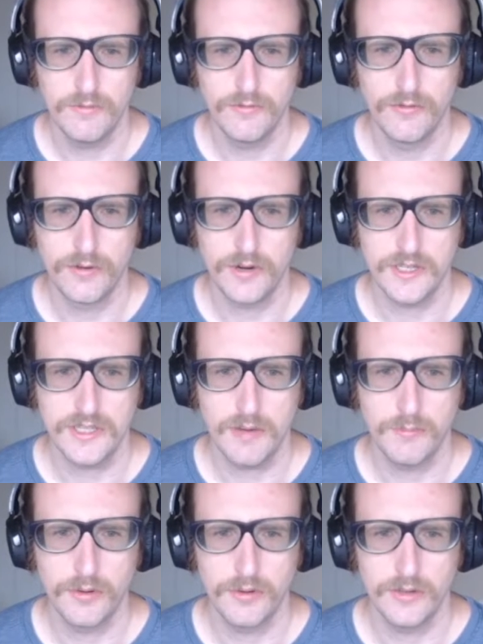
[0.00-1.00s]
for
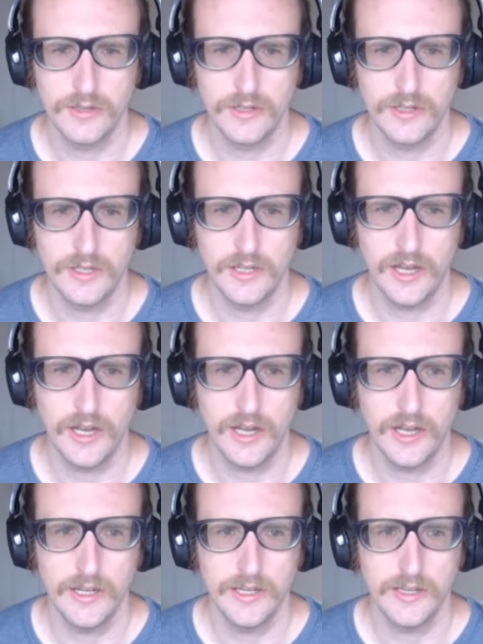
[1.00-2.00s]
example,
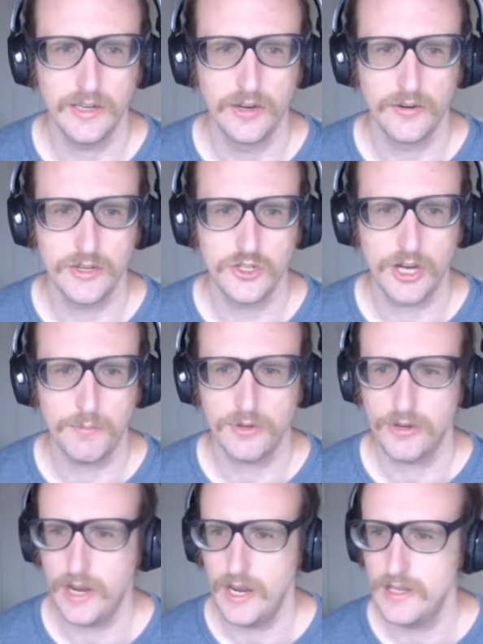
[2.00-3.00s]
here in
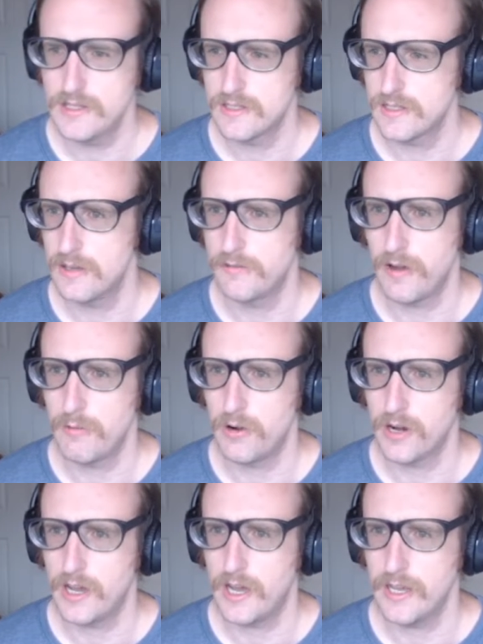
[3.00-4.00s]
chapter 8, if I
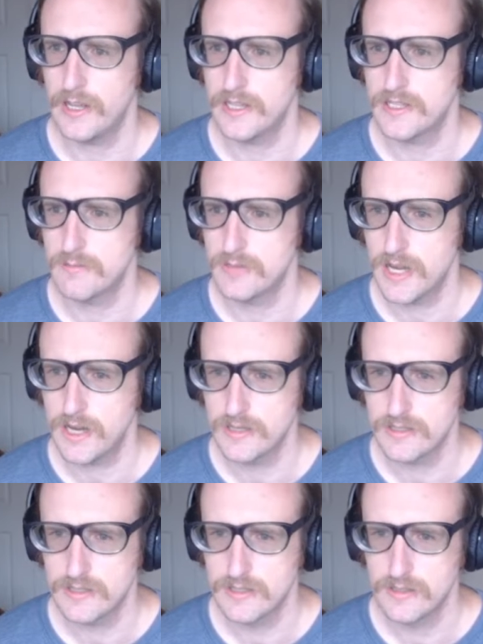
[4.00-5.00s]
want to highlight some
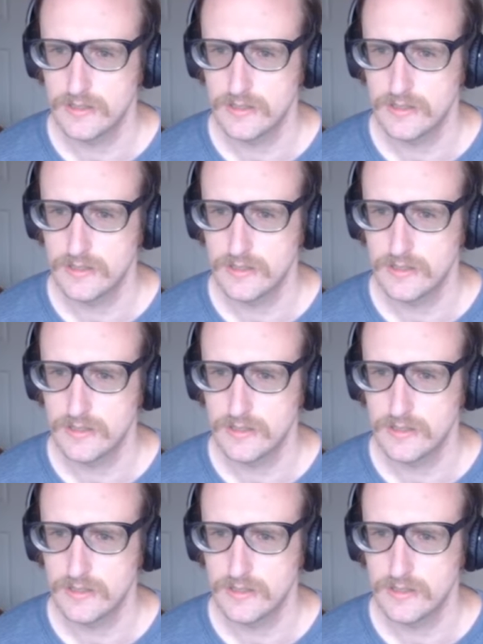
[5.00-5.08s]
text,